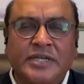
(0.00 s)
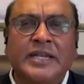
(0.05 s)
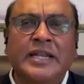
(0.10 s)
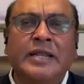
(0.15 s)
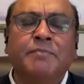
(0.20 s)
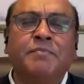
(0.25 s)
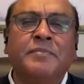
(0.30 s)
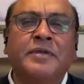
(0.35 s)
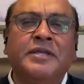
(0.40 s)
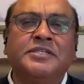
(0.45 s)
And
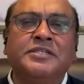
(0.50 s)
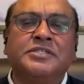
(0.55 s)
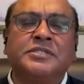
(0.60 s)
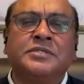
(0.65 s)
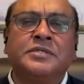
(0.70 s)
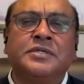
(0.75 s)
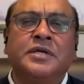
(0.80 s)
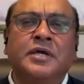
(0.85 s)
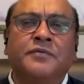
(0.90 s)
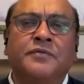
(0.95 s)
let me
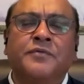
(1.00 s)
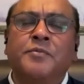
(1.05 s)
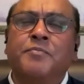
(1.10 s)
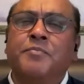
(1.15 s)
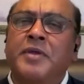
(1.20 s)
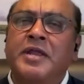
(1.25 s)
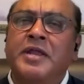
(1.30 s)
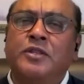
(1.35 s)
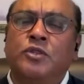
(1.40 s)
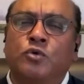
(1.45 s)

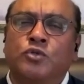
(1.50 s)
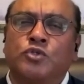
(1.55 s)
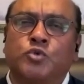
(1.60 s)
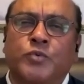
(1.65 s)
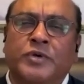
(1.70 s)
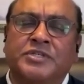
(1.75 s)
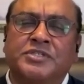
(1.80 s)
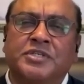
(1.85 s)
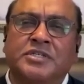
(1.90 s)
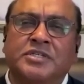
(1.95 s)
repeat those
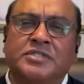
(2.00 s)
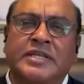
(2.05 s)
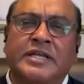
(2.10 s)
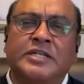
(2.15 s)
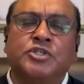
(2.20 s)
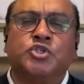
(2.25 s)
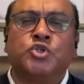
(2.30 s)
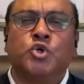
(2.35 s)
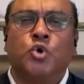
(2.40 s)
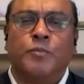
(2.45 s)
questions
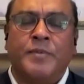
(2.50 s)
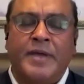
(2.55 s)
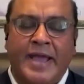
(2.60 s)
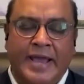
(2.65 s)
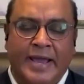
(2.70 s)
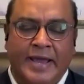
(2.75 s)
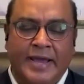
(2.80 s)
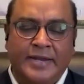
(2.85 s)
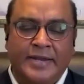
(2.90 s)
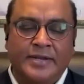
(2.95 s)
that Job
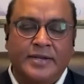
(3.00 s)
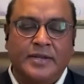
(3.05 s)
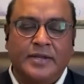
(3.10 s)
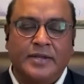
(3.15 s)
had.